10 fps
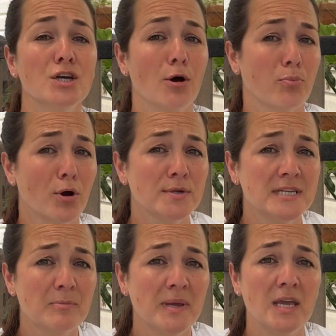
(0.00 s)
A pro
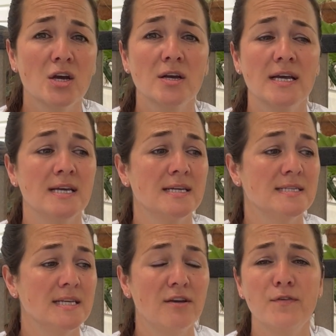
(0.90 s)
tip here
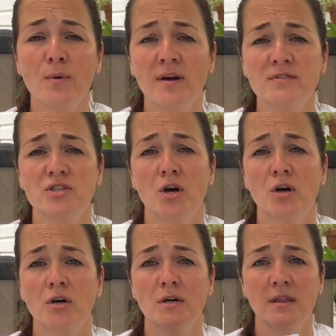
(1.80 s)
is if you have a
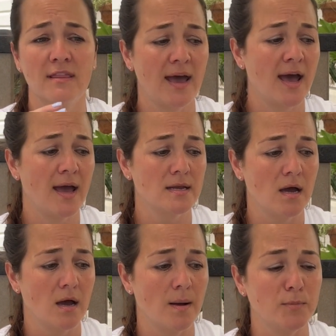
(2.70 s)
dog that
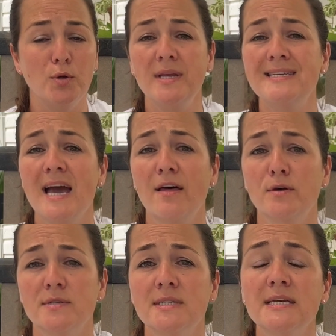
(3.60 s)
you need to add
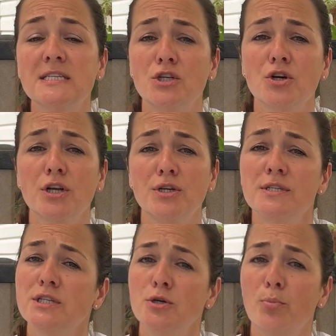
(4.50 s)
those links and you're going to use
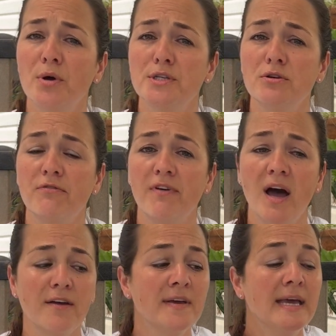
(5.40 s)
the 2.25,